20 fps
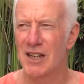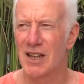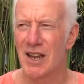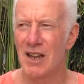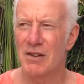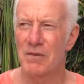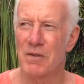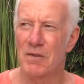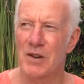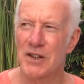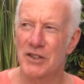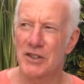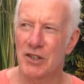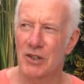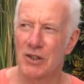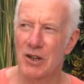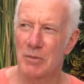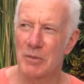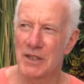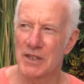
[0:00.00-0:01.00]
Every
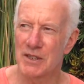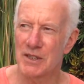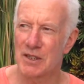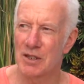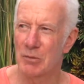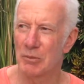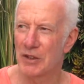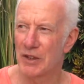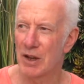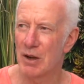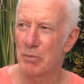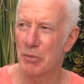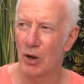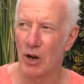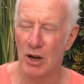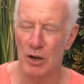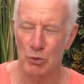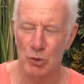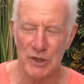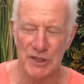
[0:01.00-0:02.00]
time this comes up,
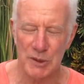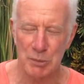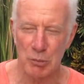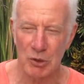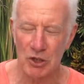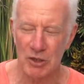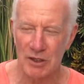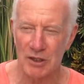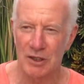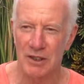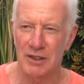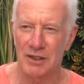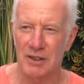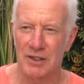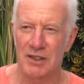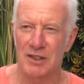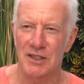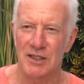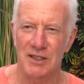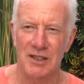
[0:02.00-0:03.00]
I respond like
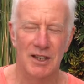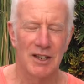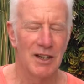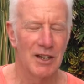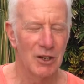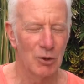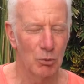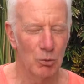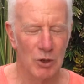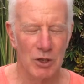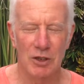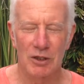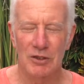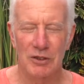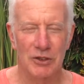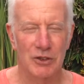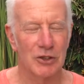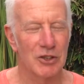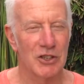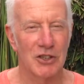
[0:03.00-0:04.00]
this. Well,
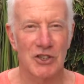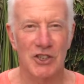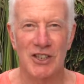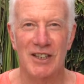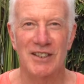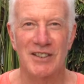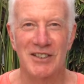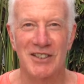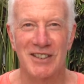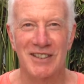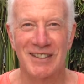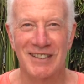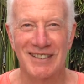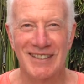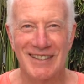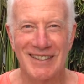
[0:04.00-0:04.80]
you can change it.